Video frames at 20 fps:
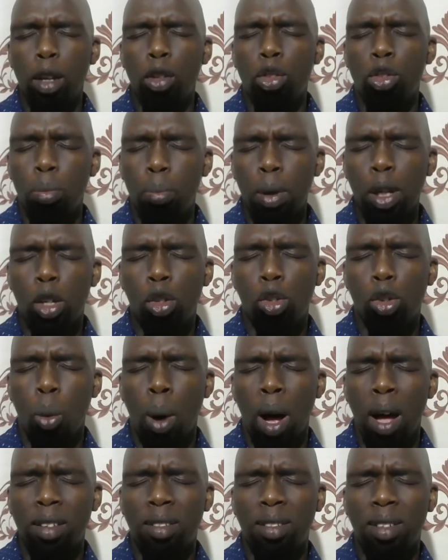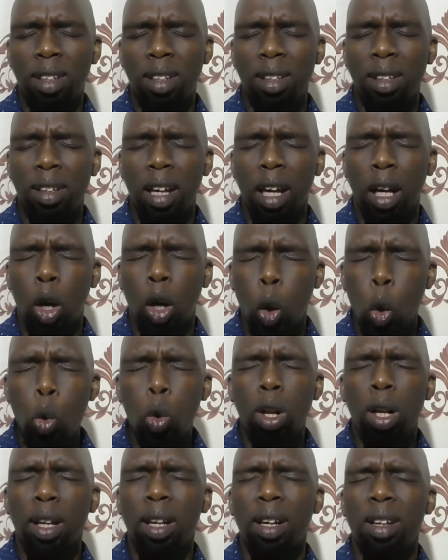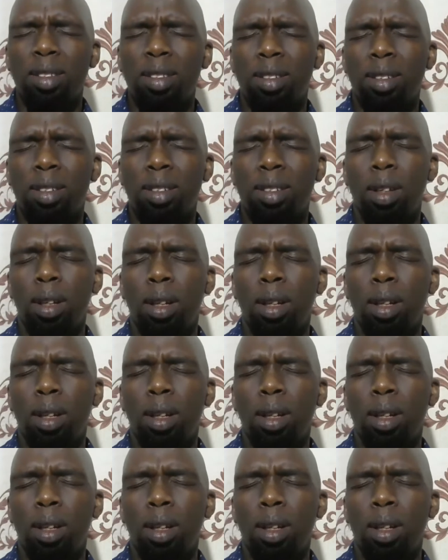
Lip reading: speak to us in the coolness